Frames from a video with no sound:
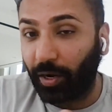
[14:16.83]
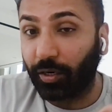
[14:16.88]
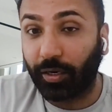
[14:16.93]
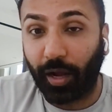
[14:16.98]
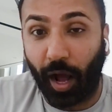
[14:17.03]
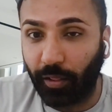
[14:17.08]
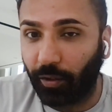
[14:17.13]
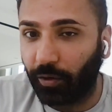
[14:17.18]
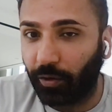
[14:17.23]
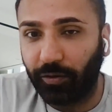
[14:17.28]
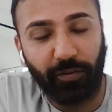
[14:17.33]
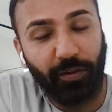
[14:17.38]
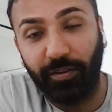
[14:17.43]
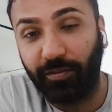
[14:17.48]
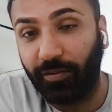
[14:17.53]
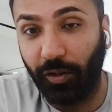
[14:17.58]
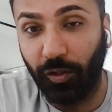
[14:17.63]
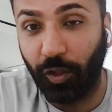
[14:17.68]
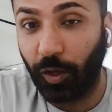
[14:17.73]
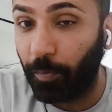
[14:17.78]
better colors
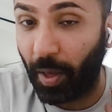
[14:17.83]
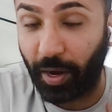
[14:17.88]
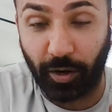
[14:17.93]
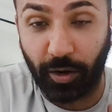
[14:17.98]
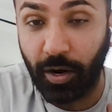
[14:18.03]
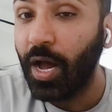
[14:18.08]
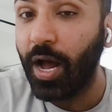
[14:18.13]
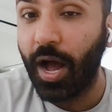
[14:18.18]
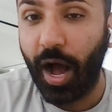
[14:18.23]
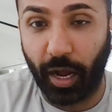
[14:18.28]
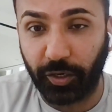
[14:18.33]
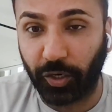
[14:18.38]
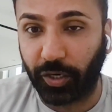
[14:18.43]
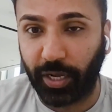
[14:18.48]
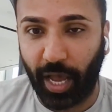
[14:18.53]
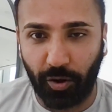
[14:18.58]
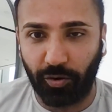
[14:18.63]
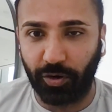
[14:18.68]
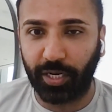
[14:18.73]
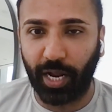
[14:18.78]
and it's going to look better on
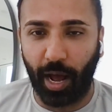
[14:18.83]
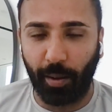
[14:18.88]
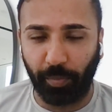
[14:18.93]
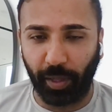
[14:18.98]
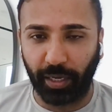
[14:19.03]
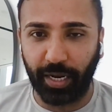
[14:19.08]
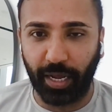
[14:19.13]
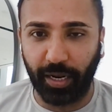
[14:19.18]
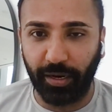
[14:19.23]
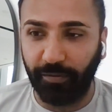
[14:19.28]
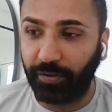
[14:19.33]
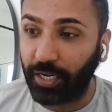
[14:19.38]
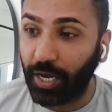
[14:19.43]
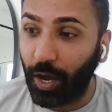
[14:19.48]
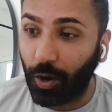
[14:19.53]
your countertop like native